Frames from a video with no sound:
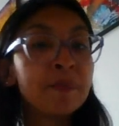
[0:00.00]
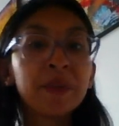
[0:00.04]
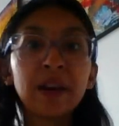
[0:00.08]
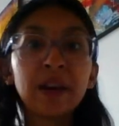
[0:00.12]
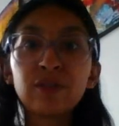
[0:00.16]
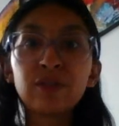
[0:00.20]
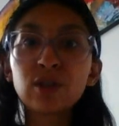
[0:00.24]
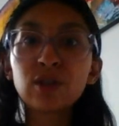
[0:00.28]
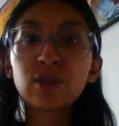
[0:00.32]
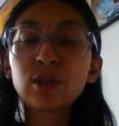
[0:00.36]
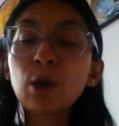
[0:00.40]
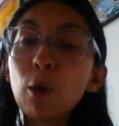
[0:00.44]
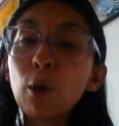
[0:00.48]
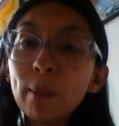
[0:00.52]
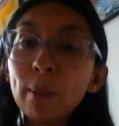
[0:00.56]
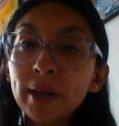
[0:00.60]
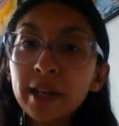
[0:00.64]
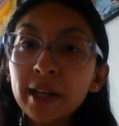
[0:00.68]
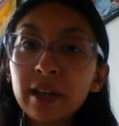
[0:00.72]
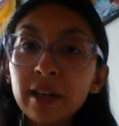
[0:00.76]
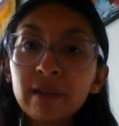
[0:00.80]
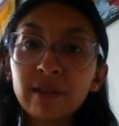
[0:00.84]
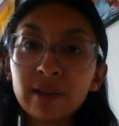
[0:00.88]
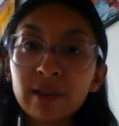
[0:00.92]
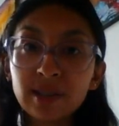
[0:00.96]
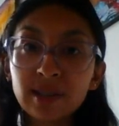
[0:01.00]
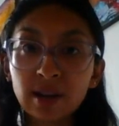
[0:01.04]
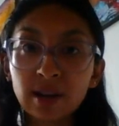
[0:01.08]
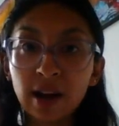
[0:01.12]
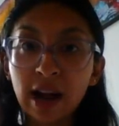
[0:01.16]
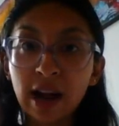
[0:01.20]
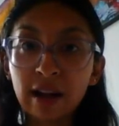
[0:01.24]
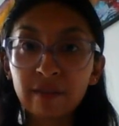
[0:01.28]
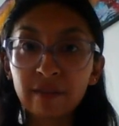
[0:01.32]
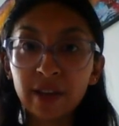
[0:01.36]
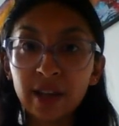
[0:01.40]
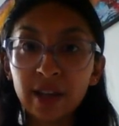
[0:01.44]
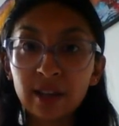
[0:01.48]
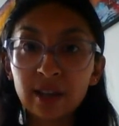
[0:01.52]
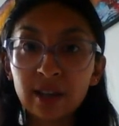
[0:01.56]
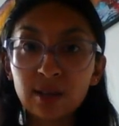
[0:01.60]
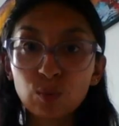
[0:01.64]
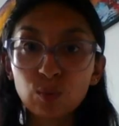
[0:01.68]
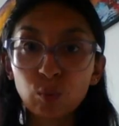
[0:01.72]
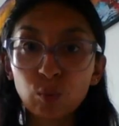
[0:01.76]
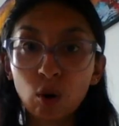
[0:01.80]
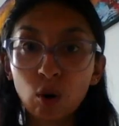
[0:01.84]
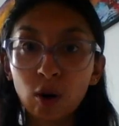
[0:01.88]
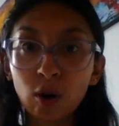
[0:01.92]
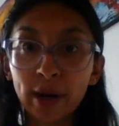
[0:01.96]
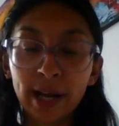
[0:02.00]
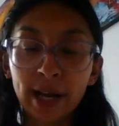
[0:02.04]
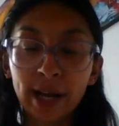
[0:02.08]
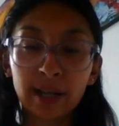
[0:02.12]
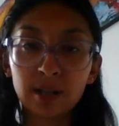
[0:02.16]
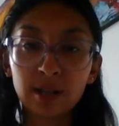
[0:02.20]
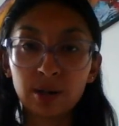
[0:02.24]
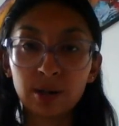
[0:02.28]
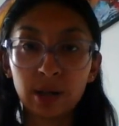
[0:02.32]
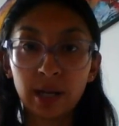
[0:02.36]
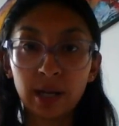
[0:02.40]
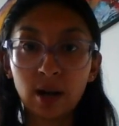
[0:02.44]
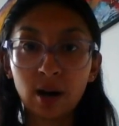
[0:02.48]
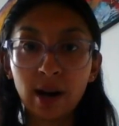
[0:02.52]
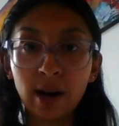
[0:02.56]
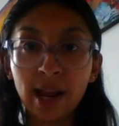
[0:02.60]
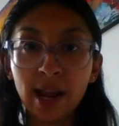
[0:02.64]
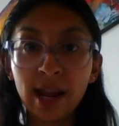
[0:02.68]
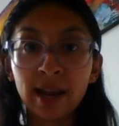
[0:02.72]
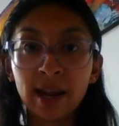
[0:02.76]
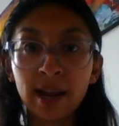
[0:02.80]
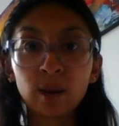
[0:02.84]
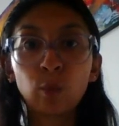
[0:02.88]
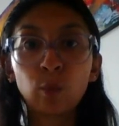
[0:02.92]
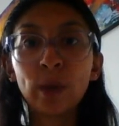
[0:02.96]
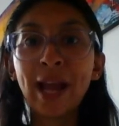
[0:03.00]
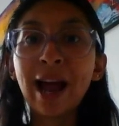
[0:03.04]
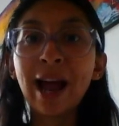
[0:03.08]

If so many of us are having this wrong answer in our head,